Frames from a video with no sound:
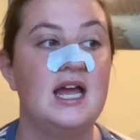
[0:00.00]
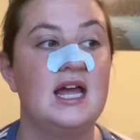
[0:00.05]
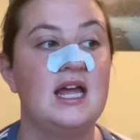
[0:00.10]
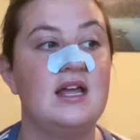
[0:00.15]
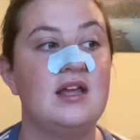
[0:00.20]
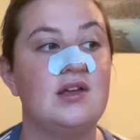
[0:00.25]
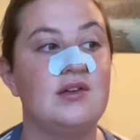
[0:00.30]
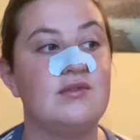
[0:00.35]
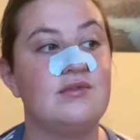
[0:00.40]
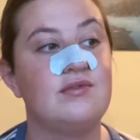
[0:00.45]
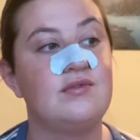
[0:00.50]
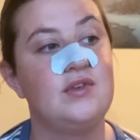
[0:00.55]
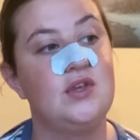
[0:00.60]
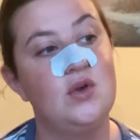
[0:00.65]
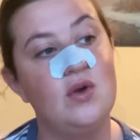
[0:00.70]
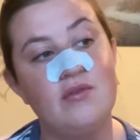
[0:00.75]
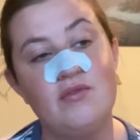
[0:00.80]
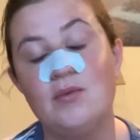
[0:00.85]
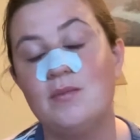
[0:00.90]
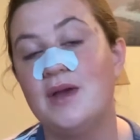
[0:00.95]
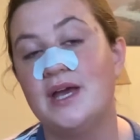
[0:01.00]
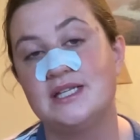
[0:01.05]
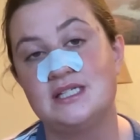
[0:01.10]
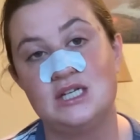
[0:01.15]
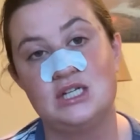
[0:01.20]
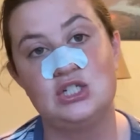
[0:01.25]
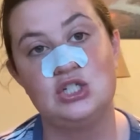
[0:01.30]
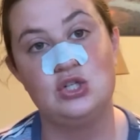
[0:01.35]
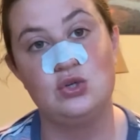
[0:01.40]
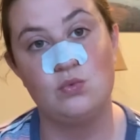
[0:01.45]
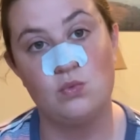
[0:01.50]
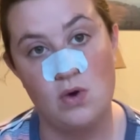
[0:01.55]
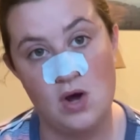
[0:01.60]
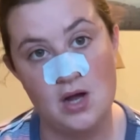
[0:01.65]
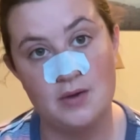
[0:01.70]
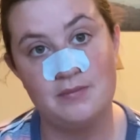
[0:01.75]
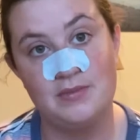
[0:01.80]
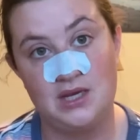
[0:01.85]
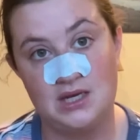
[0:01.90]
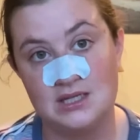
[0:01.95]
if you have a message you
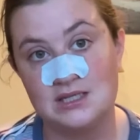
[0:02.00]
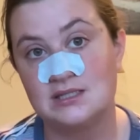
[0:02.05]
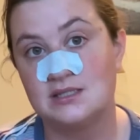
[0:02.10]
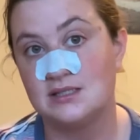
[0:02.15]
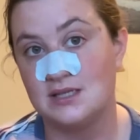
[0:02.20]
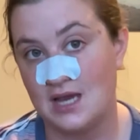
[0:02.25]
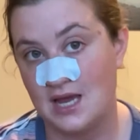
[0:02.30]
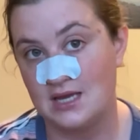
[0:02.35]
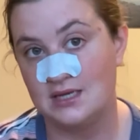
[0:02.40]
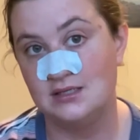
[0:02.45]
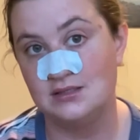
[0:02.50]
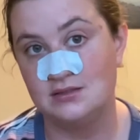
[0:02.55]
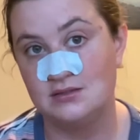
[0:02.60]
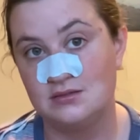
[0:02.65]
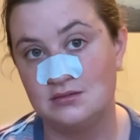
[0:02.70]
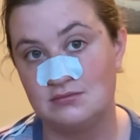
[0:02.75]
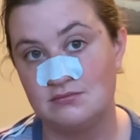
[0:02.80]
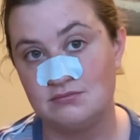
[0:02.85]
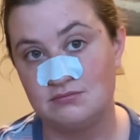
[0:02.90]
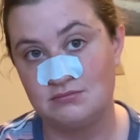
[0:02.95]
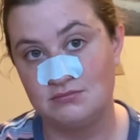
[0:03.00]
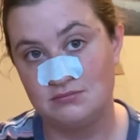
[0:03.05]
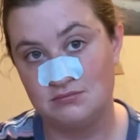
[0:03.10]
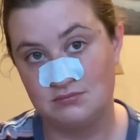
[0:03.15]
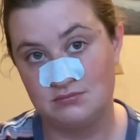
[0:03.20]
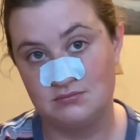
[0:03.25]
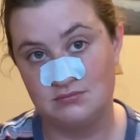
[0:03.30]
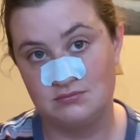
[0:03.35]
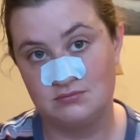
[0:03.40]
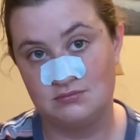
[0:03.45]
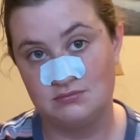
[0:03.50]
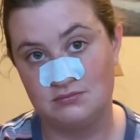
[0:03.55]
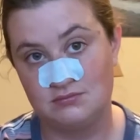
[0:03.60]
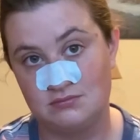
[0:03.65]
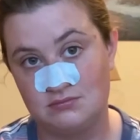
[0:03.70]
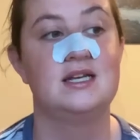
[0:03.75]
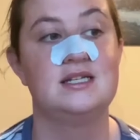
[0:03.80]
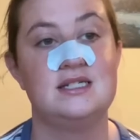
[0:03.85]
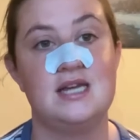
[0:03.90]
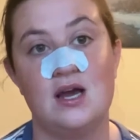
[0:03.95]
want me to send,
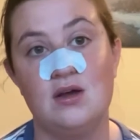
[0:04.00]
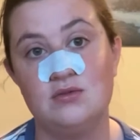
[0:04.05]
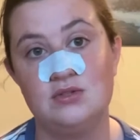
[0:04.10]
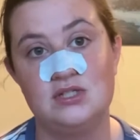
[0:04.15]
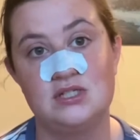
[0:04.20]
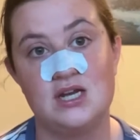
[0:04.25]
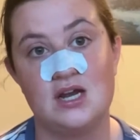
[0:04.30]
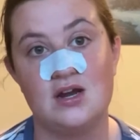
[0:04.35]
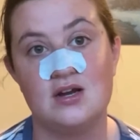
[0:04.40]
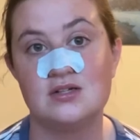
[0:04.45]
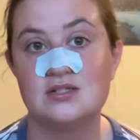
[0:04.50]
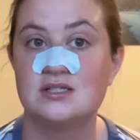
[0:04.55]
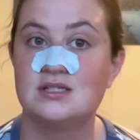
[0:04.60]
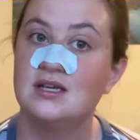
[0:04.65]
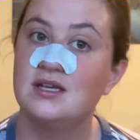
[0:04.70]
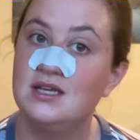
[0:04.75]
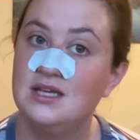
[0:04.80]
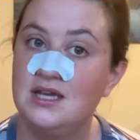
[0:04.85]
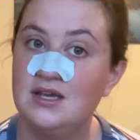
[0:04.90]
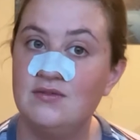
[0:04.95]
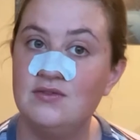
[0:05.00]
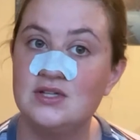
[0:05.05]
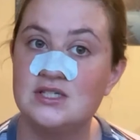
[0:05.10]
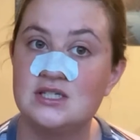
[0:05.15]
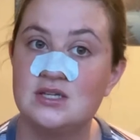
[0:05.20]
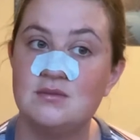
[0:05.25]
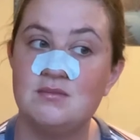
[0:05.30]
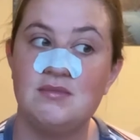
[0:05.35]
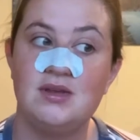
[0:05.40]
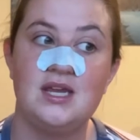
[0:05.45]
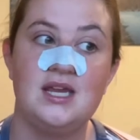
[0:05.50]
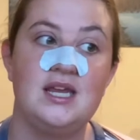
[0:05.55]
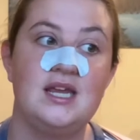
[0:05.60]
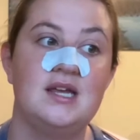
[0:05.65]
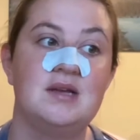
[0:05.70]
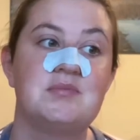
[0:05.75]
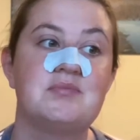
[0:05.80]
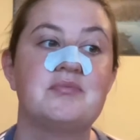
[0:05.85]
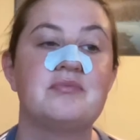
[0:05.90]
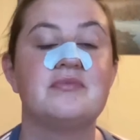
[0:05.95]
downstairs, give it to
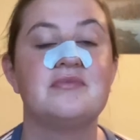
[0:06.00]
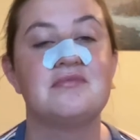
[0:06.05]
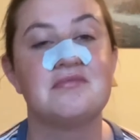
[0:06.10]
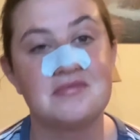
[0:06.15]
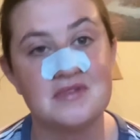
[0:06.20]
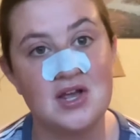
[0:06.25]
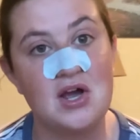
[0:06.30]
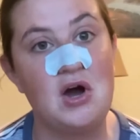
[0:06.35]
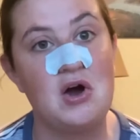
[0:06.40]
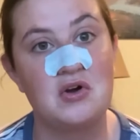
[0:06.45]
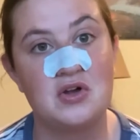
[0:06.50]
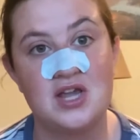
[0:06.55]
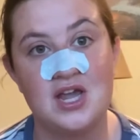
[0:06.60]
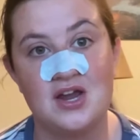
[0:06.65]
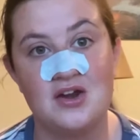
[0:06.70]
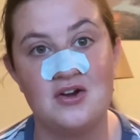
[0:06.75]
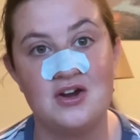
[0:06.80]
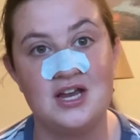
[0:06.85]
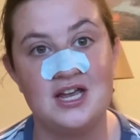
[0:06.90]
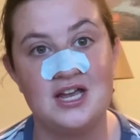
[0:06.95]
me, I'll carry